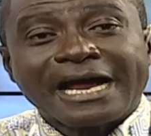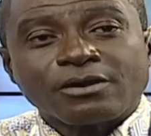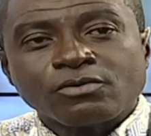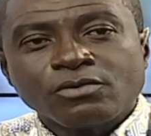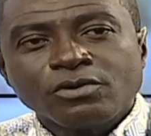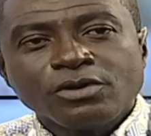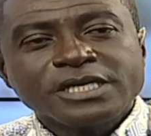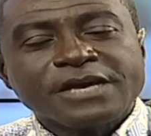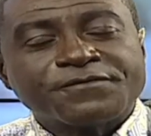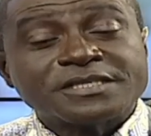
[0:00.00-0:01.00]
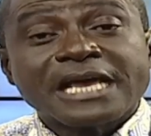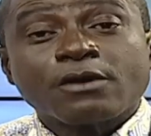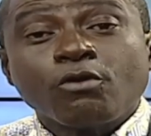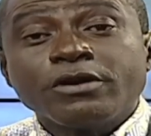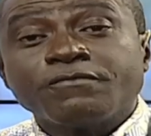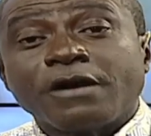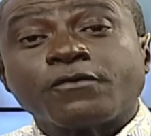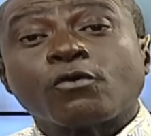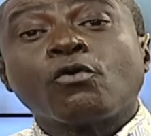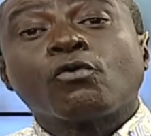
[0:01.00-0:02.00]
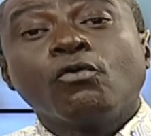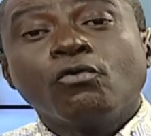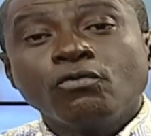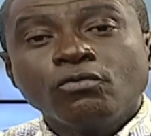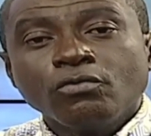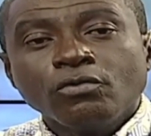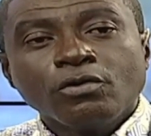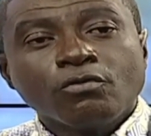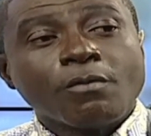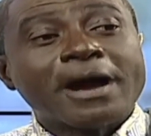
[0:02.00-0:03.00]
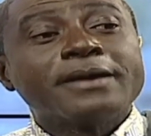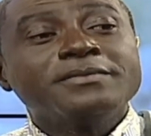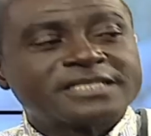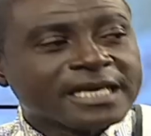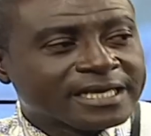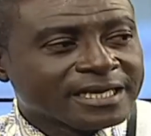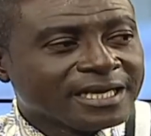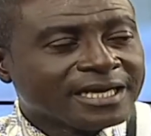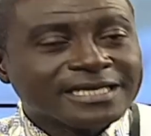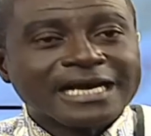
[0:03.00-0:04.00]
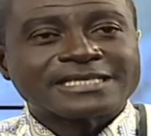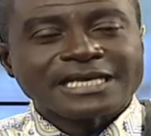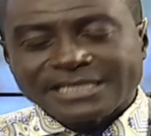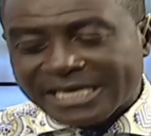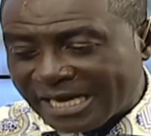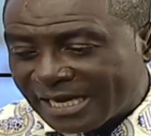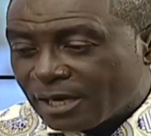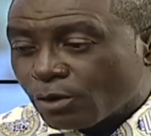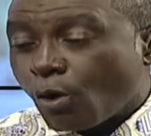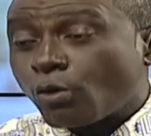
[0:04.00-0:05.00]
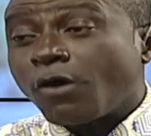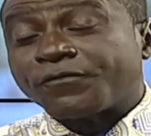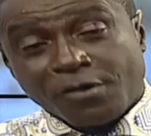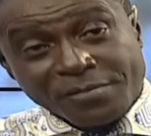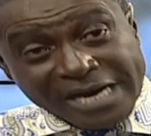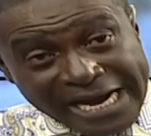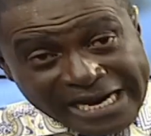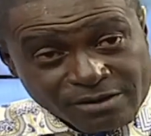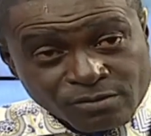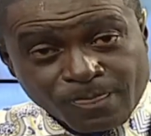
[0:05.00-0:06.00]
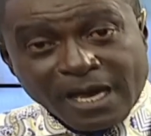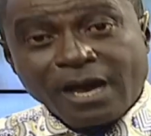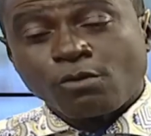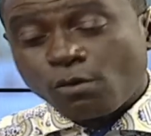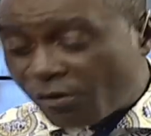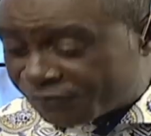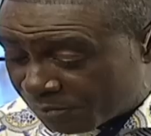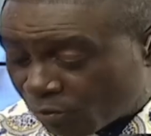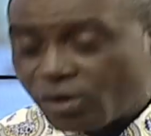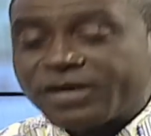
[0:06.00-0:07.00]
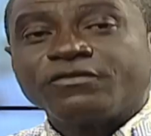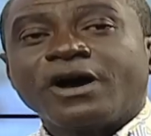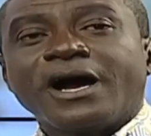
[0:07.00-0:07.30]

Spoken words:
no. Say fit say Côte d'Ivoire for COCO. We ma mistake. The assess say COCO from Ghana no, e COCO from Côte d'Ivoire.